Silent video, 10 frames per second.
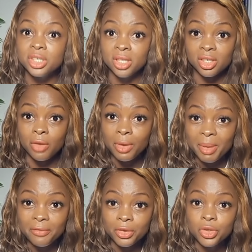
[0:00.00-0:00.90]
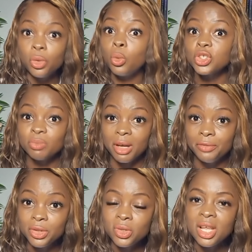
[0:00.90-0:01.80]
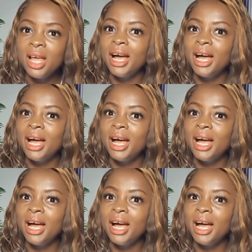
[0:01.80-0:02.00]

discover my video, watch my videos,